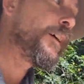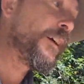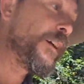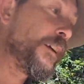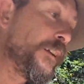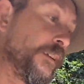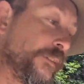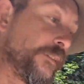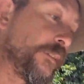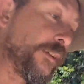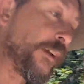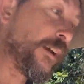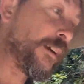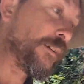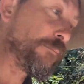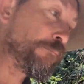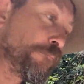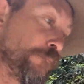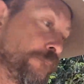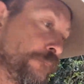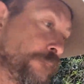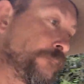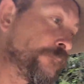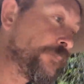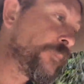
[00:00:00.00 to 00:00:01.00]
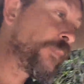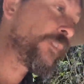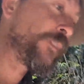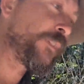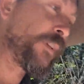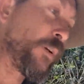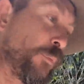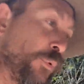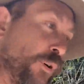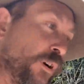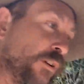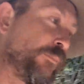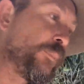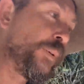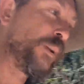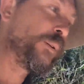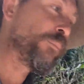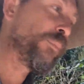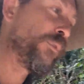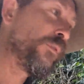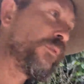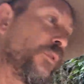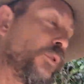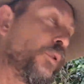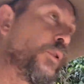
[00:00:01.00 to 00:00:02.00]
It's somewhere I've been
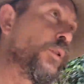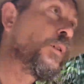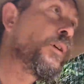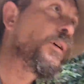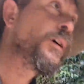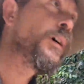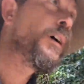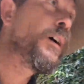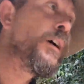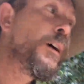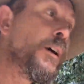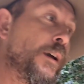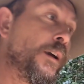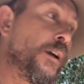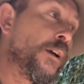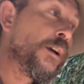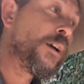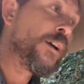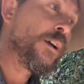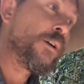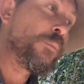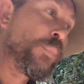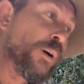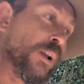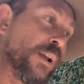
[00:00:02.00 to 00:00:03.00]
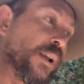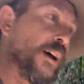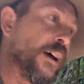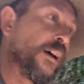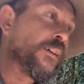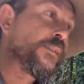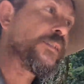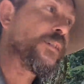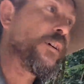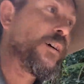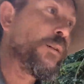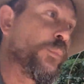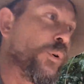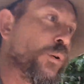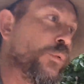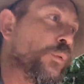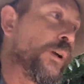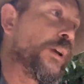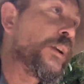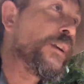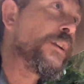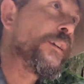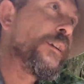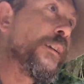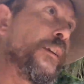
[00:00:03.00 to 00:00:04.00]
before, but last time I
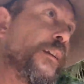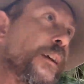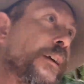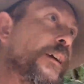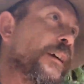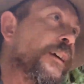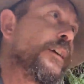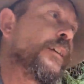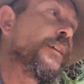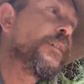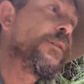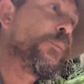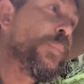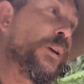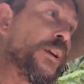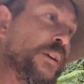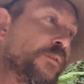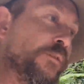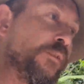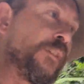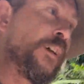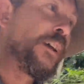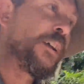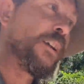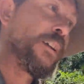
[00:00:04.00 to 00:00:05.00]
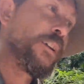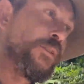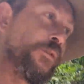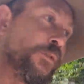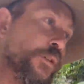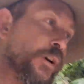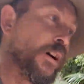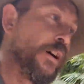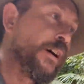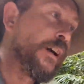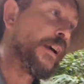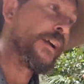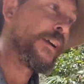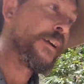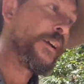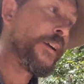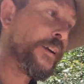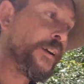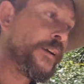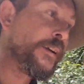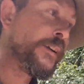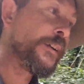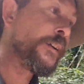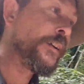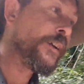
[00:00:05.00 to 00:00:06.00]
went it had been fairly dry,
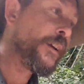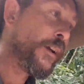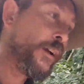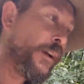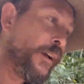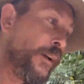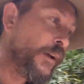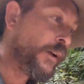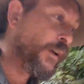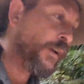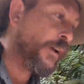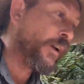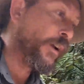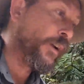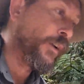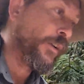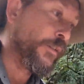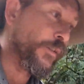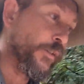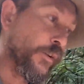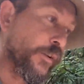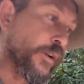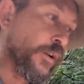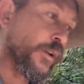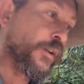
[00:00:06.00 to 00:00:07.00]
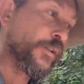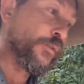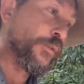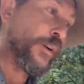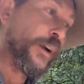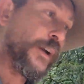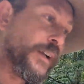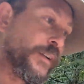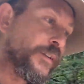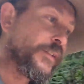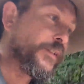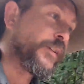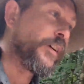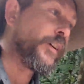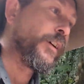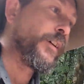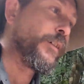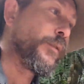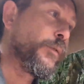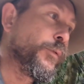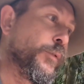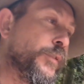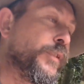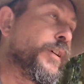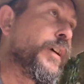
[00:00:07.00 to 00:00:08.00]
not a lot of rain, so
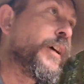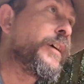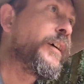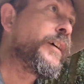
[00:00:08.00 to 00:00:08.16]
it was